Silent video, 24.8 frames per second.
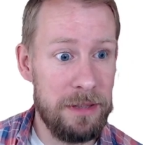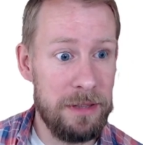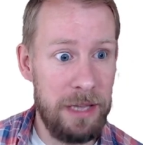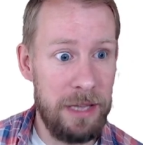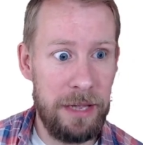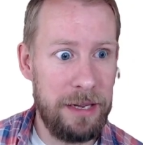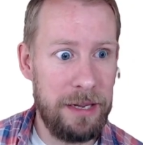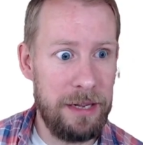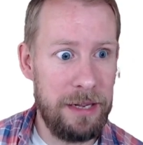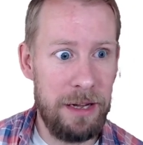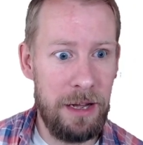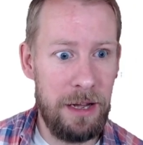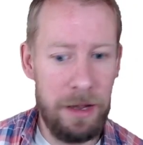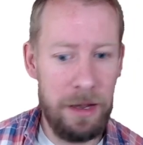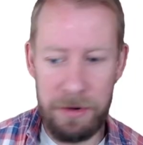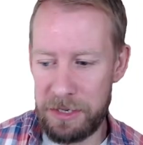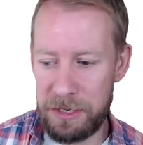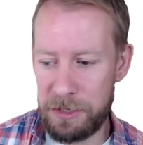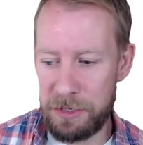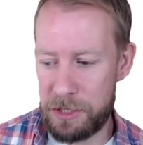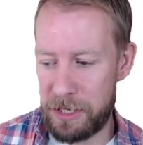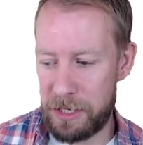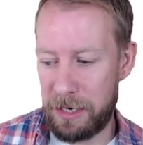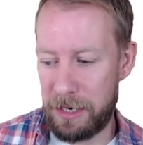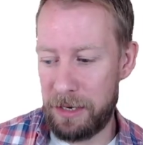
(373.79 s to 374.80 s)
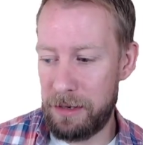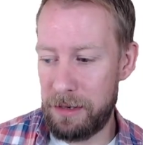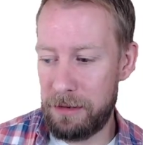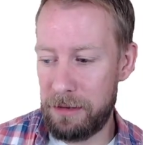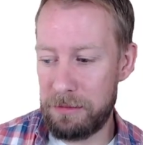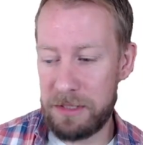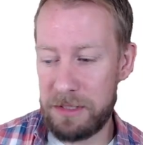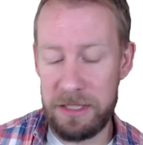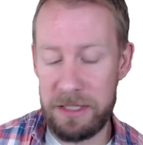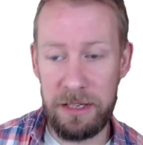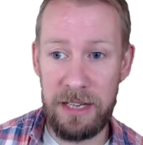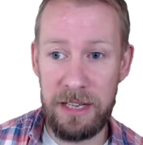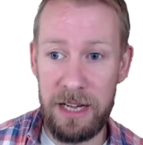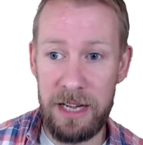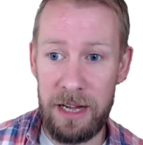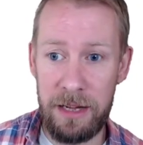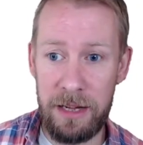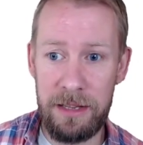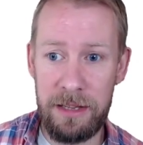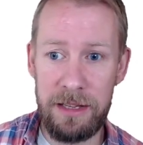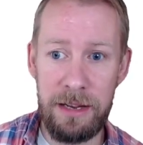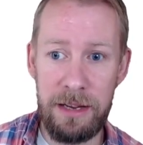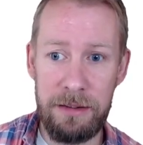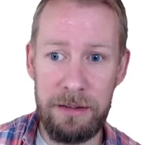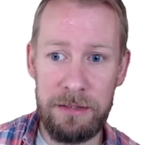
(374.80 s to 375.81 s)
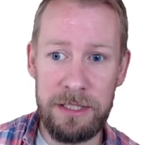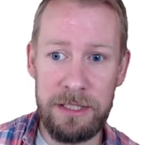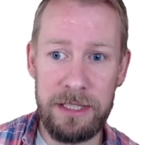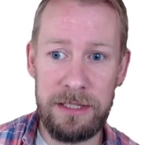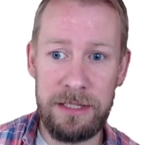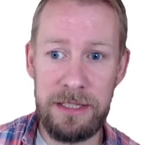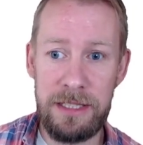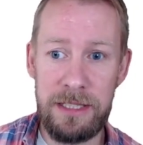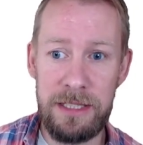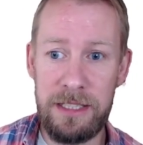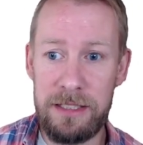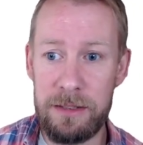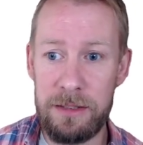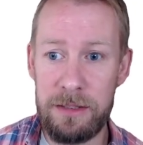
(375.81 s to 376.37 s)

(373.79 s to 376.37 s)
Like RNG, it's going to either get resisted